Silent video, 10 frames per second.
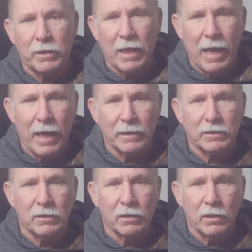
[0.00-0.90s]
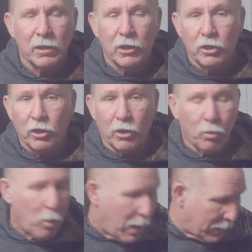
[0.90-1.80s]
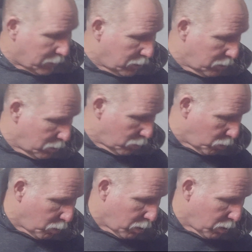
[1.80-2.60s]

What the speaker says: test. You're going to want to